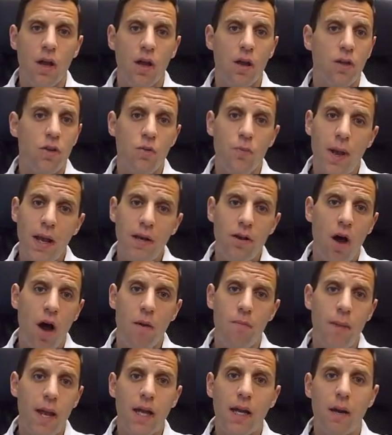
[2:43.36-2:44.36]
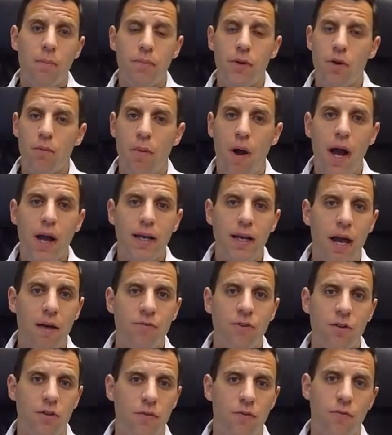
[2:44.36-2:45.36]
You may not make up your mind
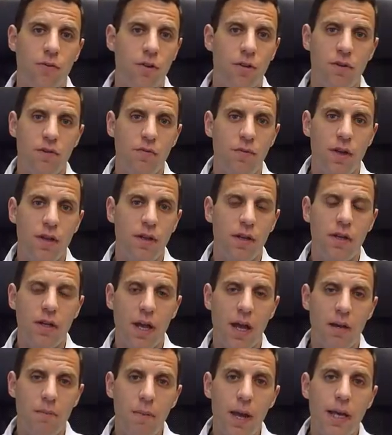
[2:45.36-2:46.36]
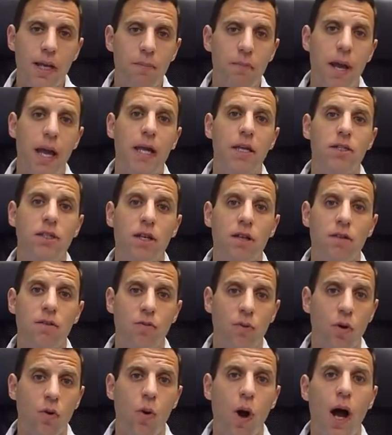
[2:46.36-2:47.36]
after the first visit, and many patients
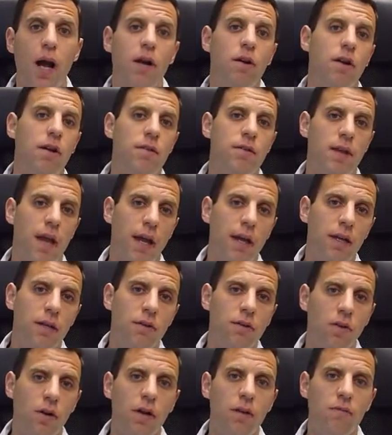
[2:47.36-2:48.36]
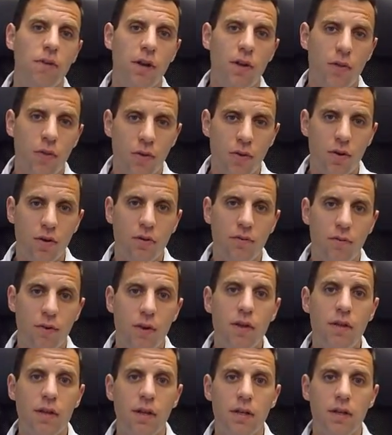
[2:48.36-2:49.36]
require a second or even a third
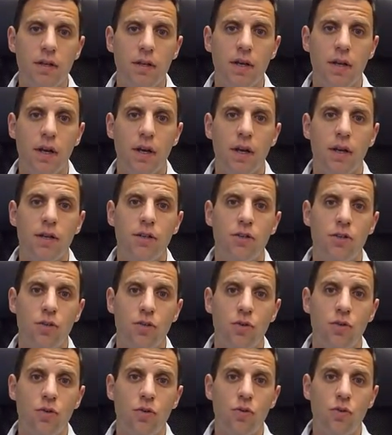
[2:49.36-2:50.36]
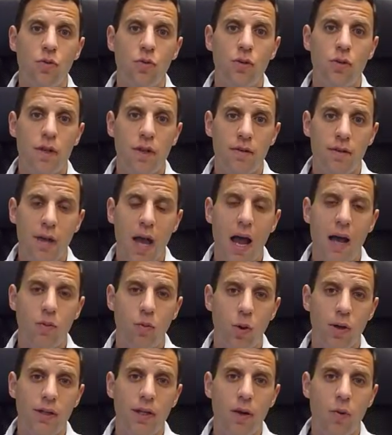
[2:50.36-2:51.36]
visit to decide
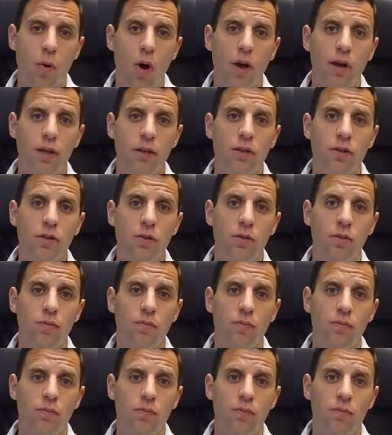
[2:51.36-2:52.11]
what they want to do.